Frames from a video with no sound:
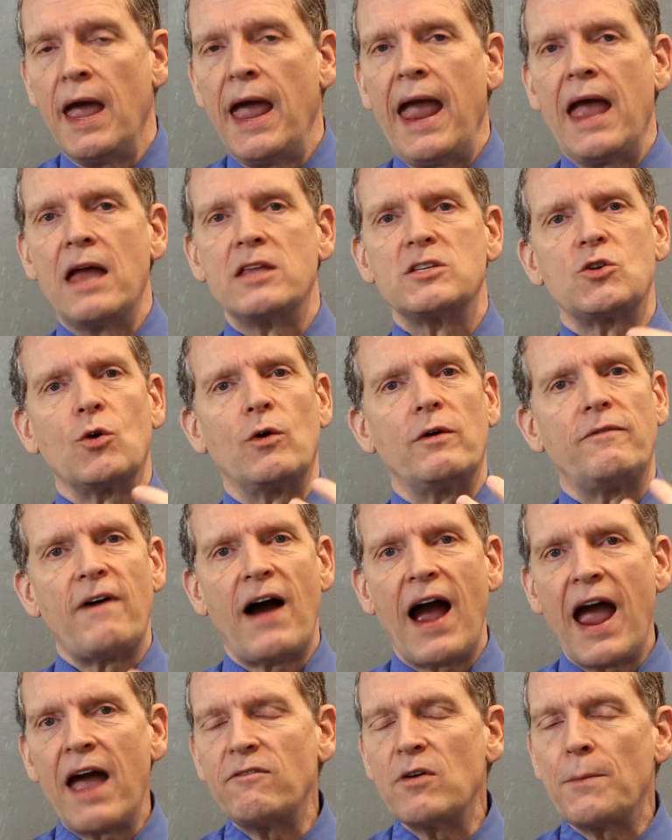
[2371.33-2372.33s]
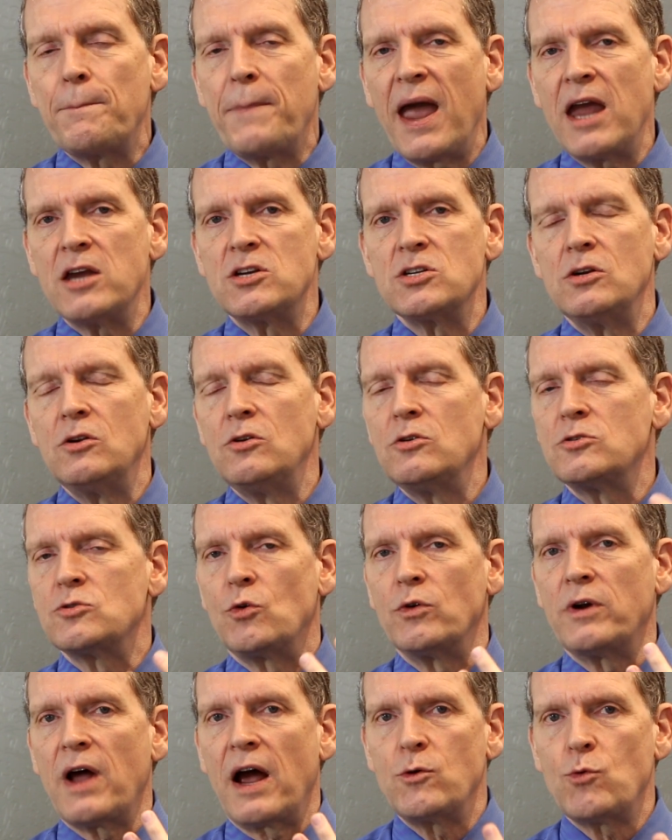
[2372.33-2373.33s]
And so if I have a patient who's
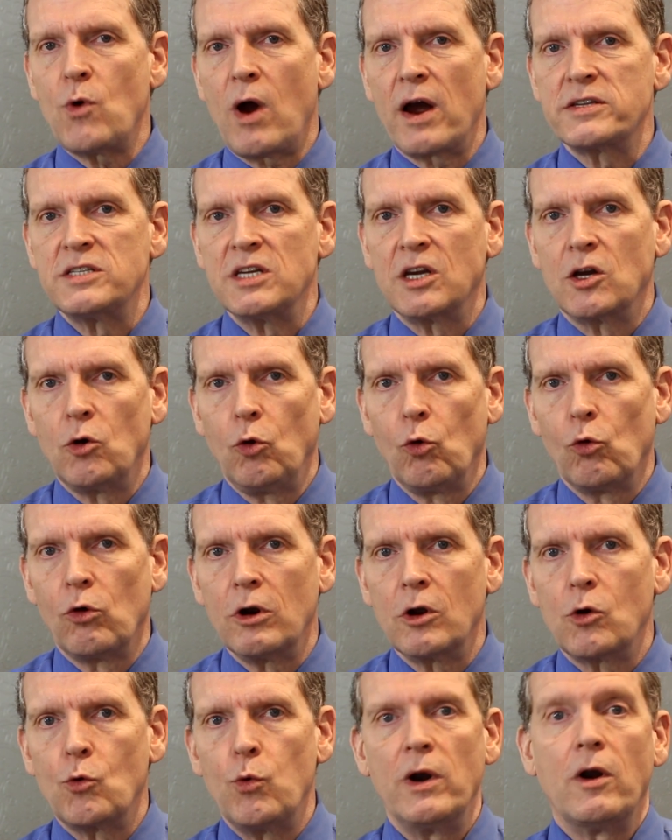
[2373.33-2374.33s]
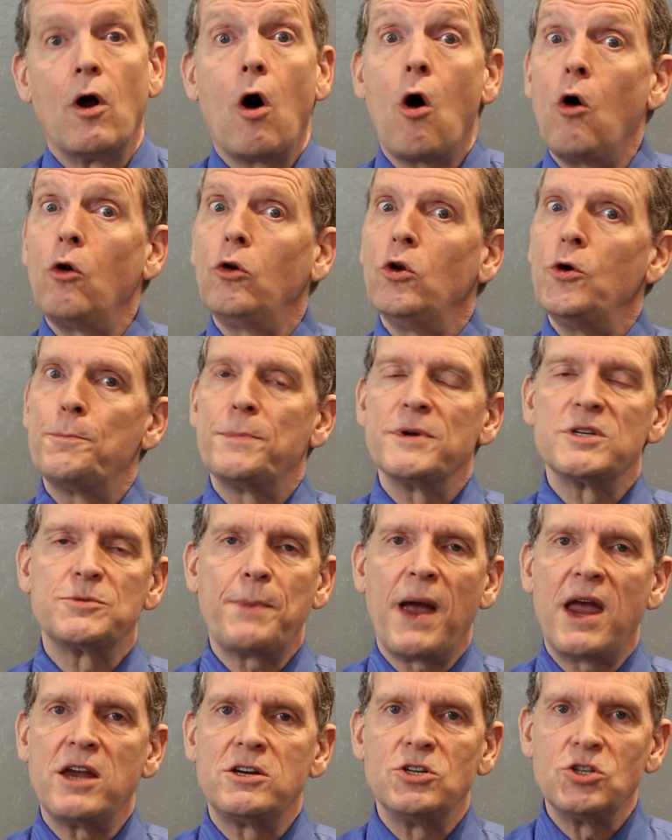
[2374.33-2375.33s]
on hydroxychloroquine, all lupus
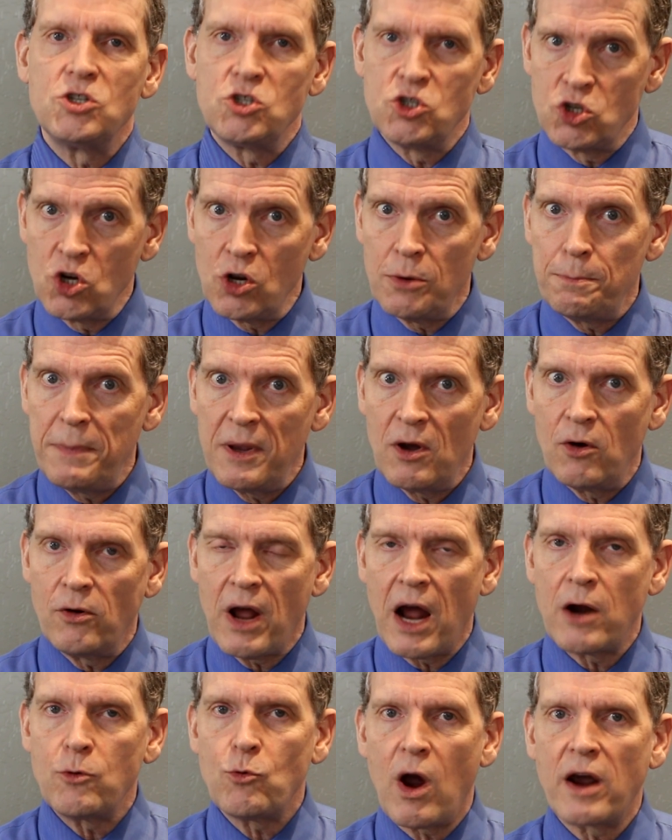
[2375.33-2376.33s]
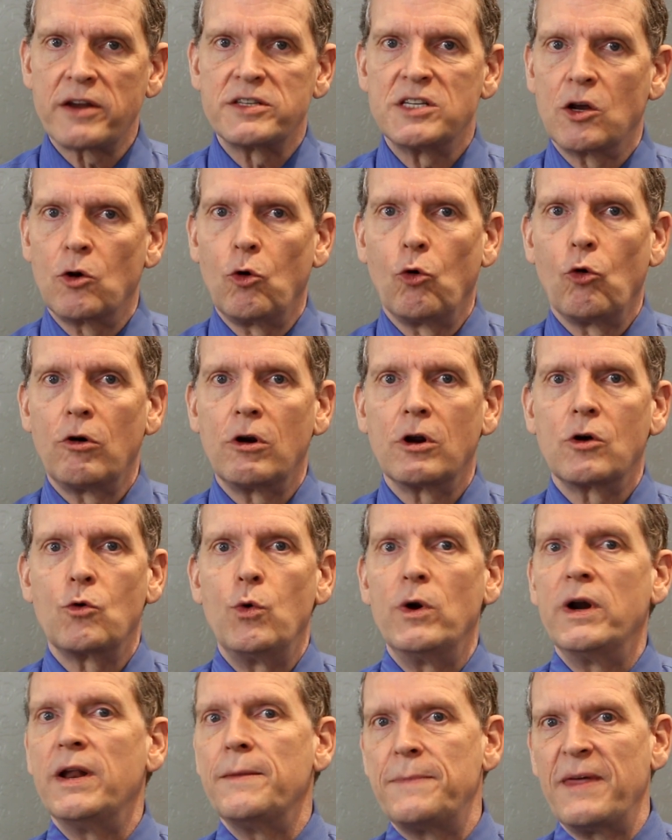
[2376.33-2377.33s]
patients should be on
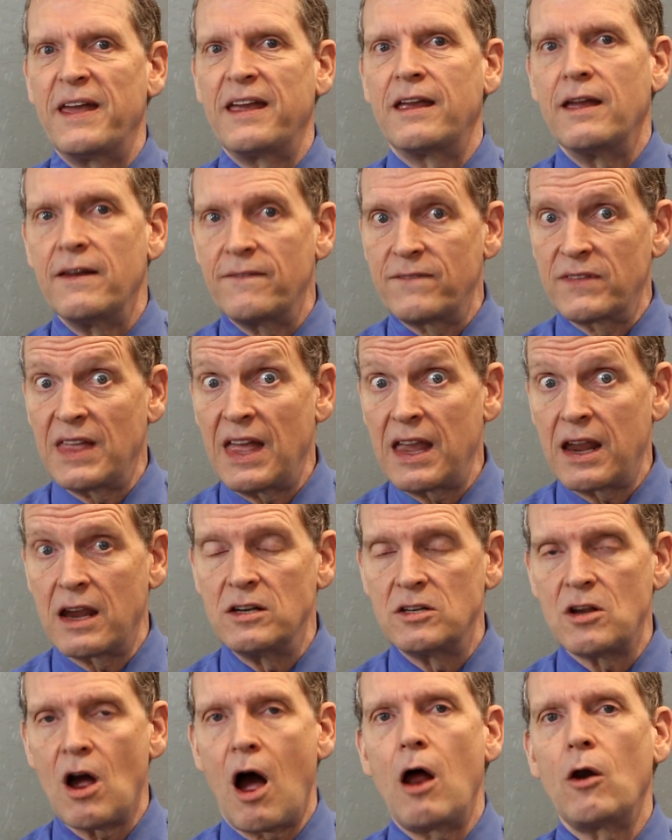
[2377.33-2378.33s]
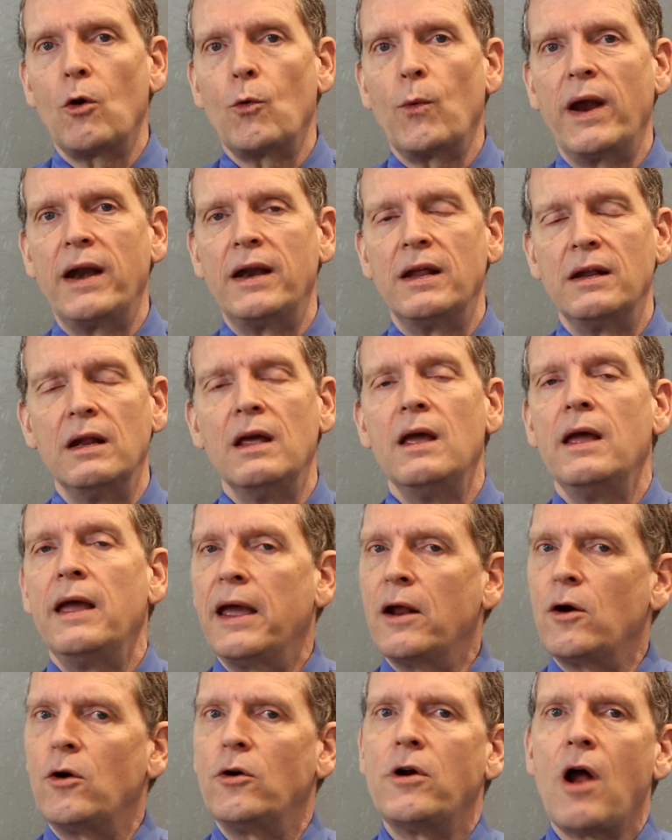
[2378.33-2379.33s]
hydroxychloroquine if they can tolerate it
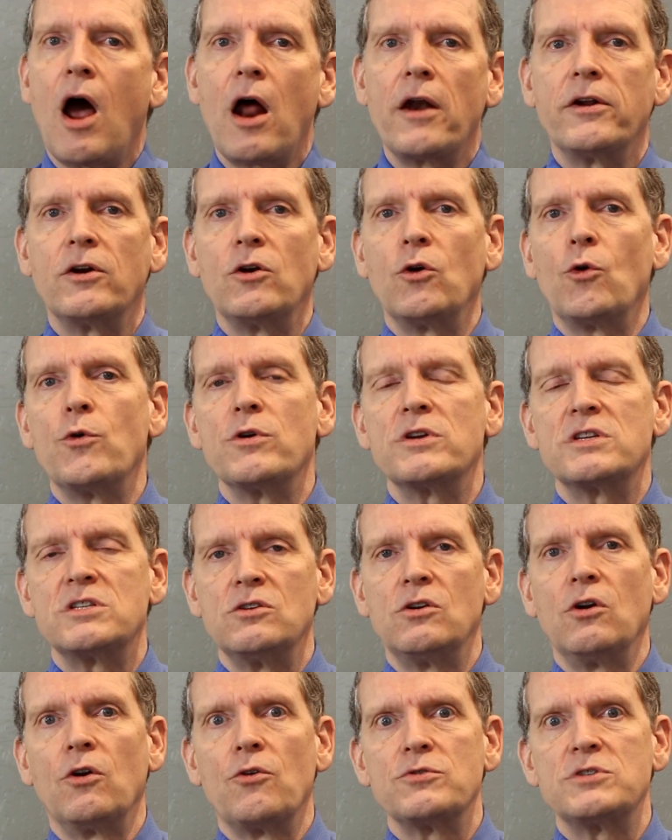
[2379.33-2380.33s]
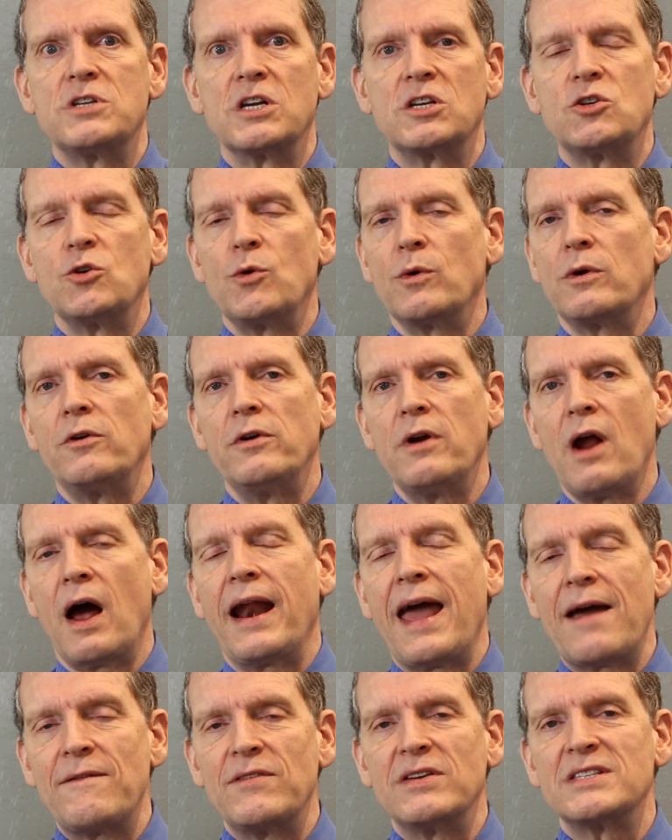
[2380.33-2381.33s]
and are not allergic to it or not
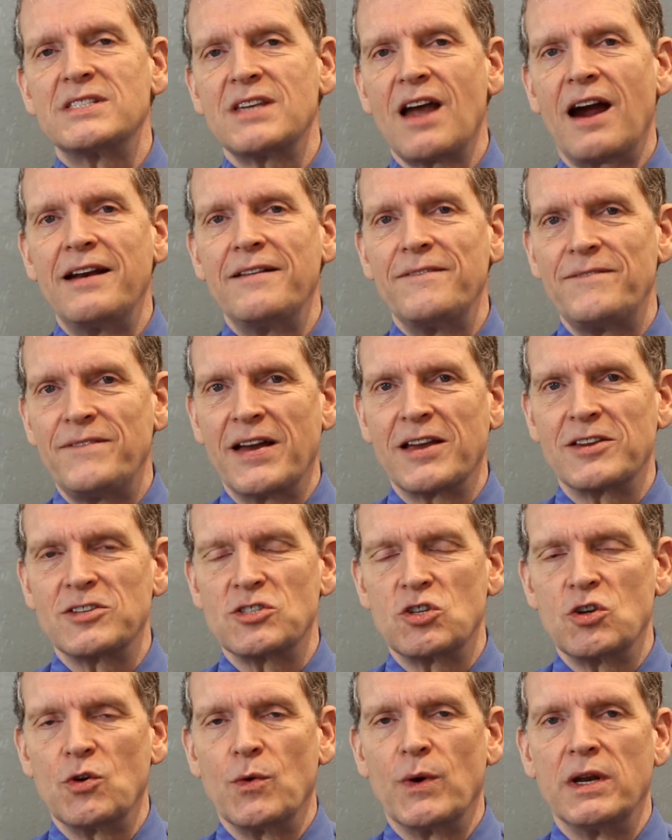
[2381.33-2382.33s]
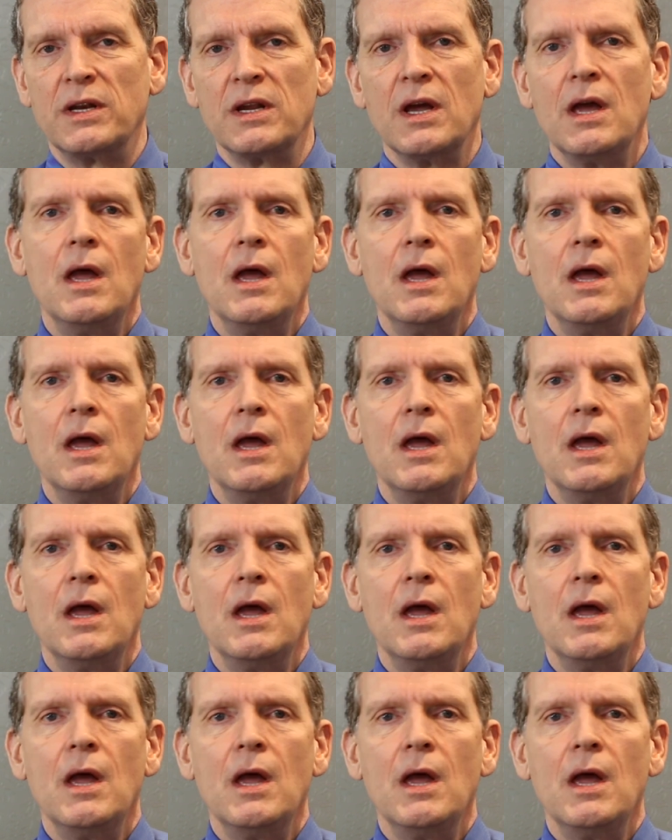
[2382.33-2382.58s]
having side effects to it.